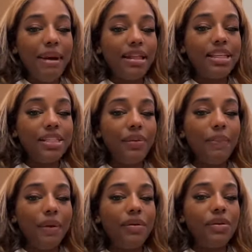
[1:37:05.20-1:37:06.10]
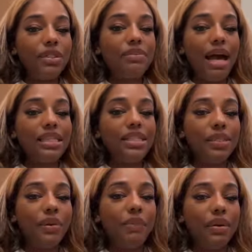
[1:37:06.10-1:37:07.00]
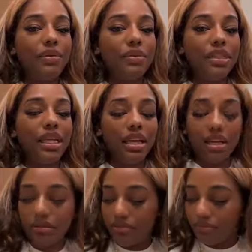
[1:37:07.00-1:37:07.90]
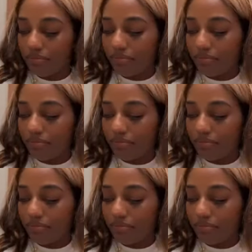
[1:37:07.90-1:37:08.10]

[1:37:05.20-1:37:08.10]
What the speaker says: Tell me about the Two of Pentacles. Why is the Two of Pentacles here?